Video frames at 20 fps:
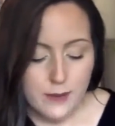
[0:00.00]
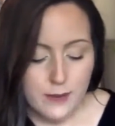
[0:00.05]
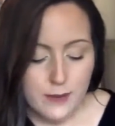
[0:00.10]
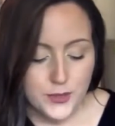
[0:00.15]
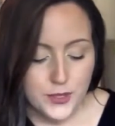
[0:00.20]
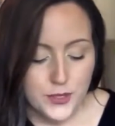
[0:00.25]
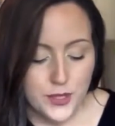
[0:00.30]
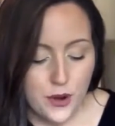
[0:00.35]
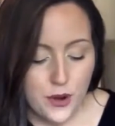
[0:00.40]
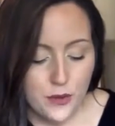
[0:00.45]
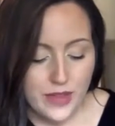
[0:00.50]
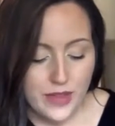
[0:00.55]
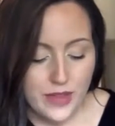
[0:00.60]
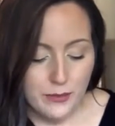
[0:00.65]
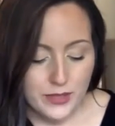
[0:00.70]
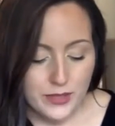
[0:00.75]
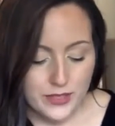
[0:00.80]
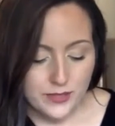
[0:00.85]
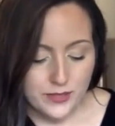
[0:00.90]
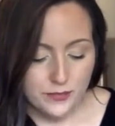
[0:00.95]
So that
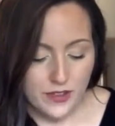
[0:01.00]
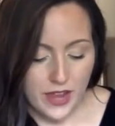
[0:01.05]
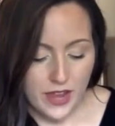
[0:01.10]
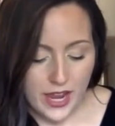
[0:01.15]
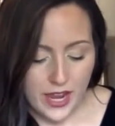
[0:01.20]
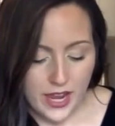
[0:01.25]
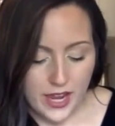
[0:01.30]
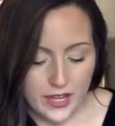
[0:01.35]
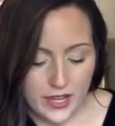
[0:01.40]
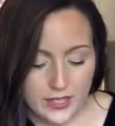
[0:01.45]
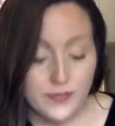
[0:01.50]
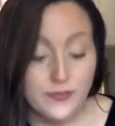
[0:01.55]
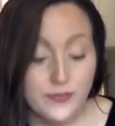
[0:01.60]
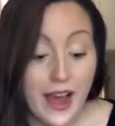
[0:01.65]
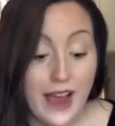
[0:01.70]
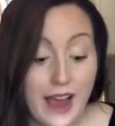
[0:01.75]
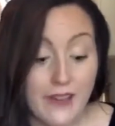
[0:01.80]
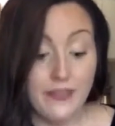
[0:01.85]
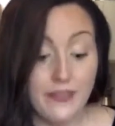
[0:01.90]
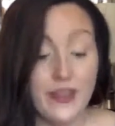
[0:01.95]
was phase
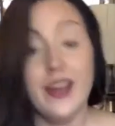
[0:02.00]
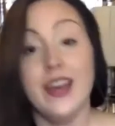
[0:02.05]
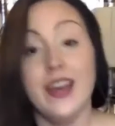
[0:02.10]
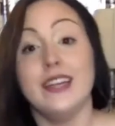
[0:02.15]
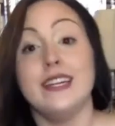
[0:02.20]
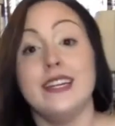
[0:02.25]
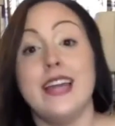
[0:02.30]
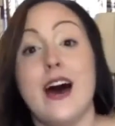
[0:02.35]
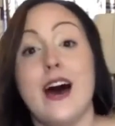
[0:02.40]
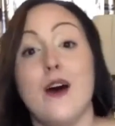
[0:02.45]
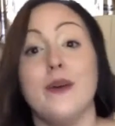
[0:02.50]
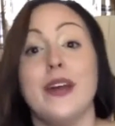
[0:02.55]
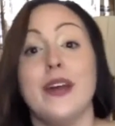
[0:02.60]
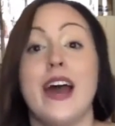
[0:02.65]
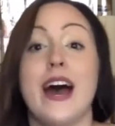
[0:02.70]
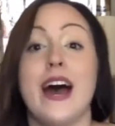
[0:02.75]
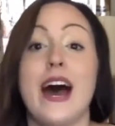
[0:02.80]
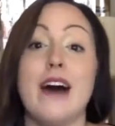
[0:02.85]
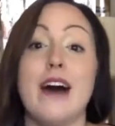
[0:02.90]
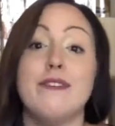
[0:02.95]
5. Now we
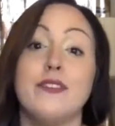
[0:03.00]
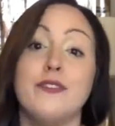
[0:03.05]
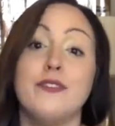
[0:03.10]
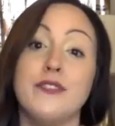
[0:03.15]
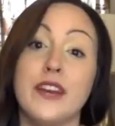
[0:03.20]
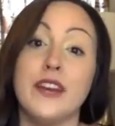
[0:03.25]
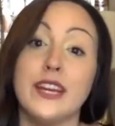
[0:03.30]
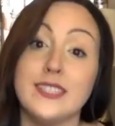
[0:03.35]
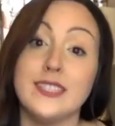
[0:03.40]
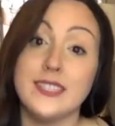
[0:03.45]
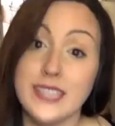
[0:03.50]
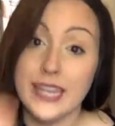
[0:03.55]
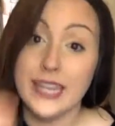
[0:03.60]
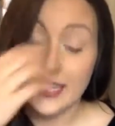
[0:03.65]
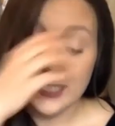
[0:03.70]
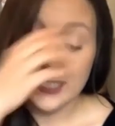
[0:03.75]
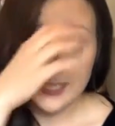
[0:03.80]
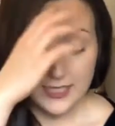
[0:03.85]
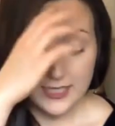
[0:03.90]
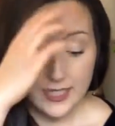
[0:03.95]
have phase
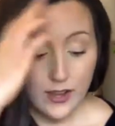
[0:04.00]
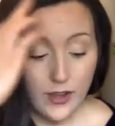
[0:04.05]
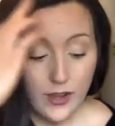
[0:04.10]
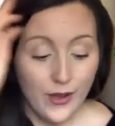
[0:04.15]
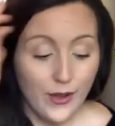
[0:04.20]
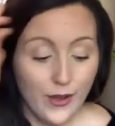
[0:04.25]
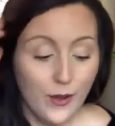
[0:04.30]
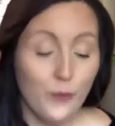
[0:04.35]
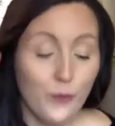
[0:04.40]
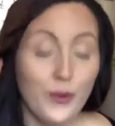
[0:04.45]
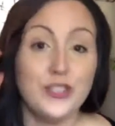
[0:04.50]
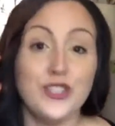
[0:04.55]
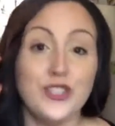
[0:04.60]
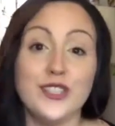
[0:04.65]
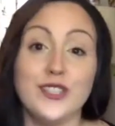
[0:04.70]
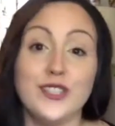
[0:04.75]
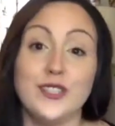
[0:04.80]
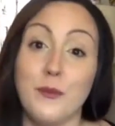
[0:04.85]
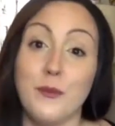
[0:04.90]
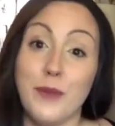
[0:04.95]
6, which
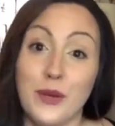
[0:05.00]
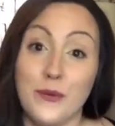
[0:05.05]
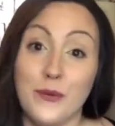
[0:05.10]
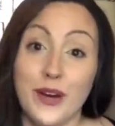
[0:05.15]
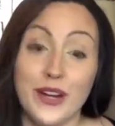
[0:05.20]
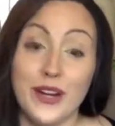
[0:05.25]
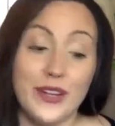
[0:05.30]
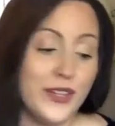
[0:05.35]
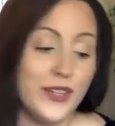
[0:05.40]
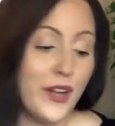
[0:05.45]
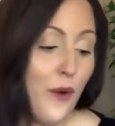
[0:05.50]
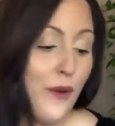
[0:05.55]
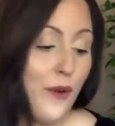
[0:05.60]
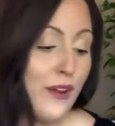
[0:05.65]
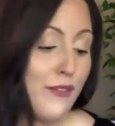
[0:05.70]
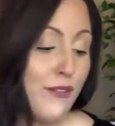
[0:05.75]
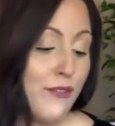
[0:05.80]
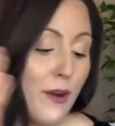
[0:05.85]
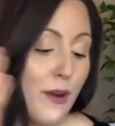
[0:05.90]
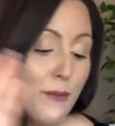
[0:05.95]
is the big one,
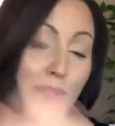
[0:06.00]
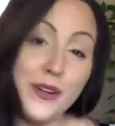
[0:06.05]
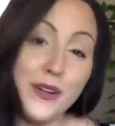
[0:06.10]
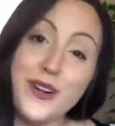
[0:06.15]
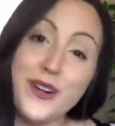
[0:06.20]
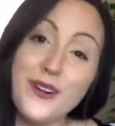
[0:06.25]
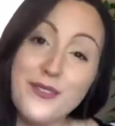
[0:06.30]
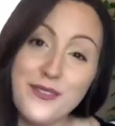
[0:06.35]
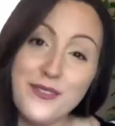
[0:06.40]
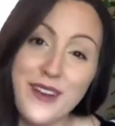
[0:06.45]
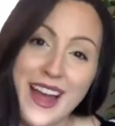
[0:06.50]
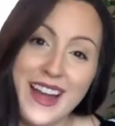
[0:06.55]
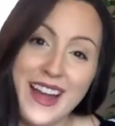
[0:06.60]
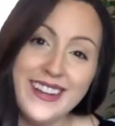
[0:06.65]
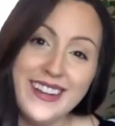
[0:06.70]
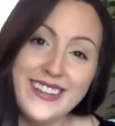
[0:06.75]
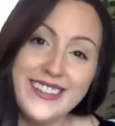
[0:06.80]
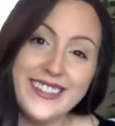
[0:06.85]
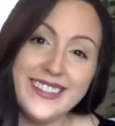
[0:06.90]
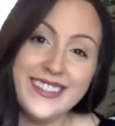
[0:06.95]
going from the
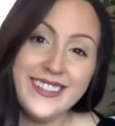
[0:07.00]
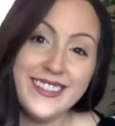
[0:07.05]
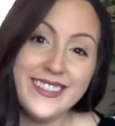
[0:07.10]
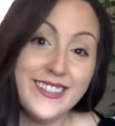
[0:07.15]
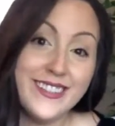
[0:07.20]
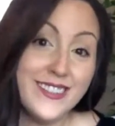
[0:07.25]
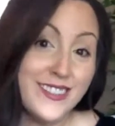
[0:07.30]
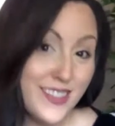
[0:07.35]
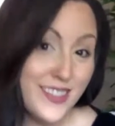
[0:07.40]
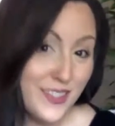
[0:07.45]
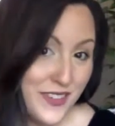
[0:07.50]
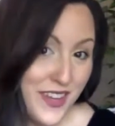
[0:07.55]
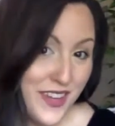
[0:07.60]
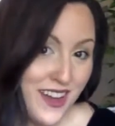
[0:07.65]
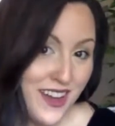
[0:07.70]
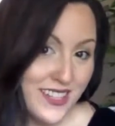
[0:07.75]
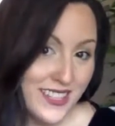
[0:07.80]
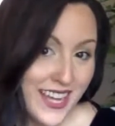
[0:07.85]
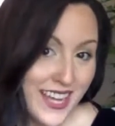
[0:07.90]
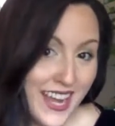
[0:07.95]
girlfriend to the
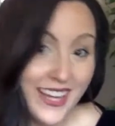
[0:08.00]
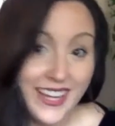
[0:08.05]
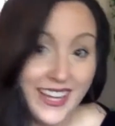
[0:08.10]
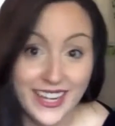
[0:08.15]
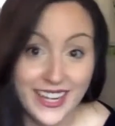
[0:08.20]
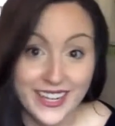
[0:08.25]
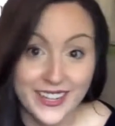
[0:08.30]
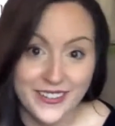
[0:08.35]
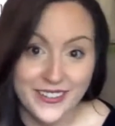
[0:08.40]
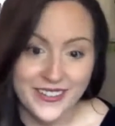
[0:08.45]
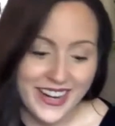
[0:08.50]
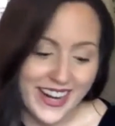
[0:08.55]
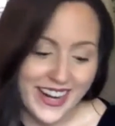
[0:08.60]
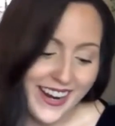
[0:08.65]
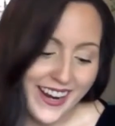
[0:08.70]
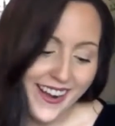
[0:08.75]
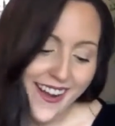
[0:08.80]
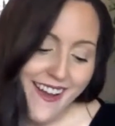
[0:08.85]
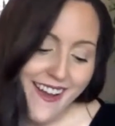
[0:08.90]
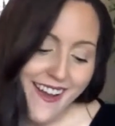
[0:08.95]
fiance, getting the ring.